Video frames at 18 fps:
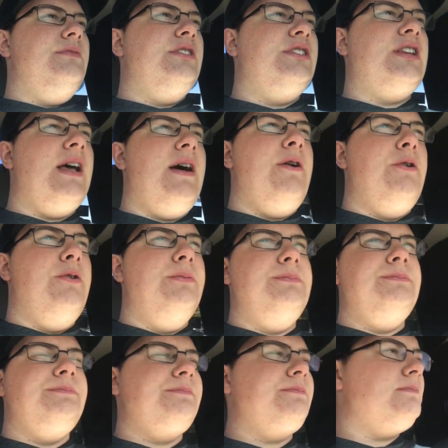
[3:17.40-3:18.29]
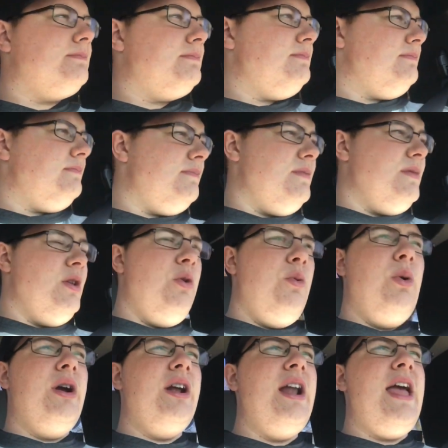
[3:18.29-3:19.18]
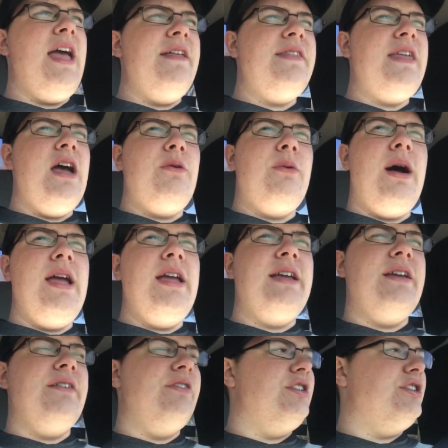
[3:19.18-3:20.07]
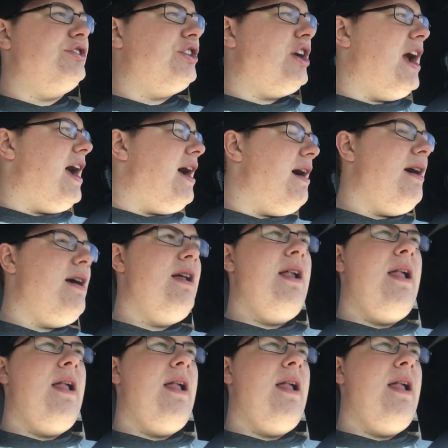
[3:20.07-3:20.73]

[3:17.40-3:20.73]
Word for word: so we're going to head that way and give it a try.